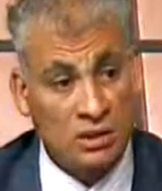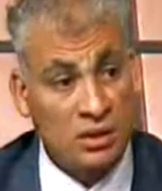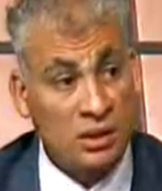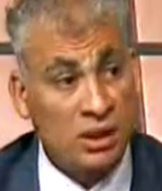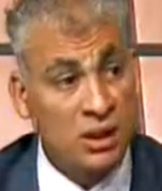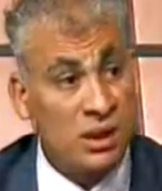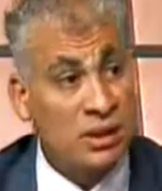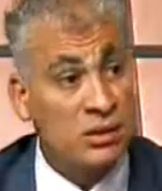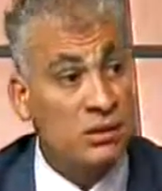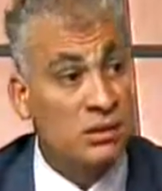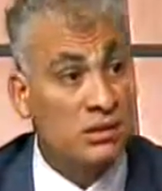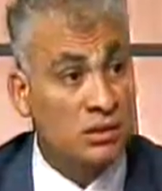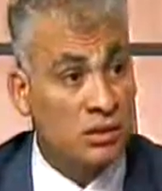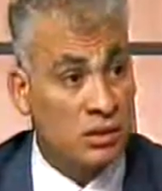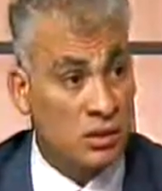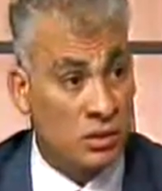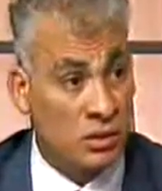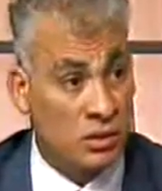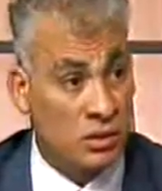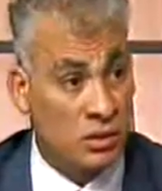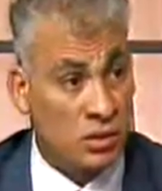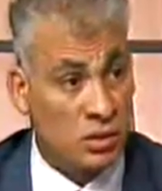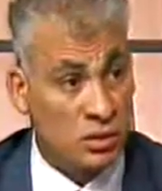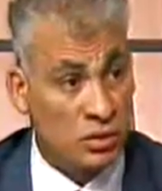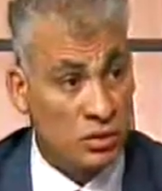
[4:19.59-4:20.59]
tight
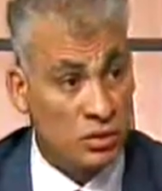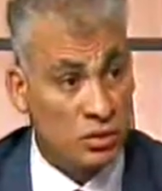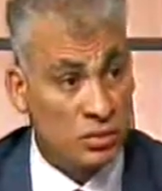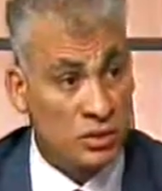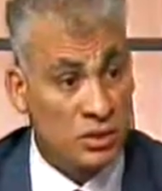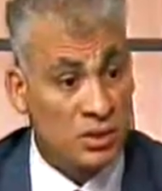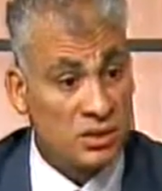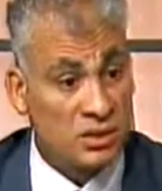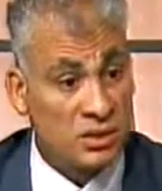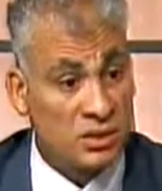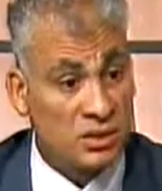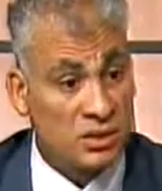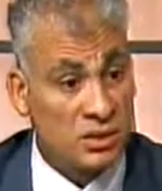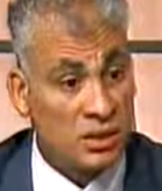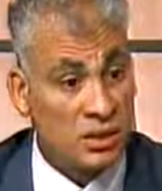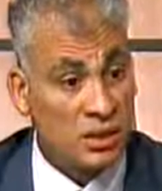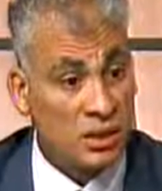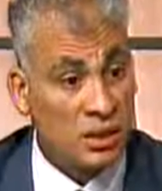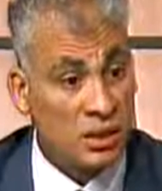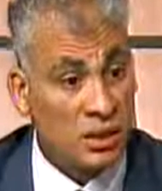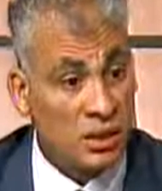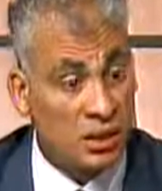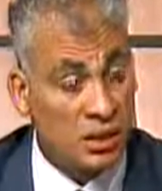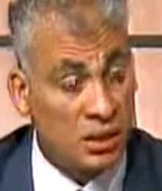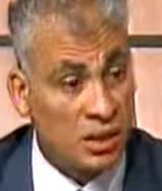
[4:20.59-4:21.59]
domestic
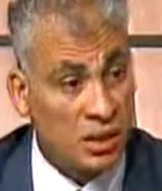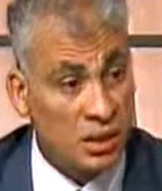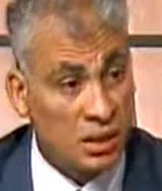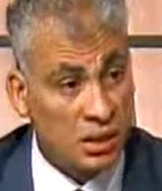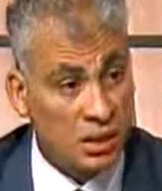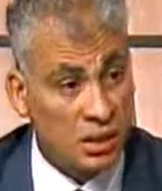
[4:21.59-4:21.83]
area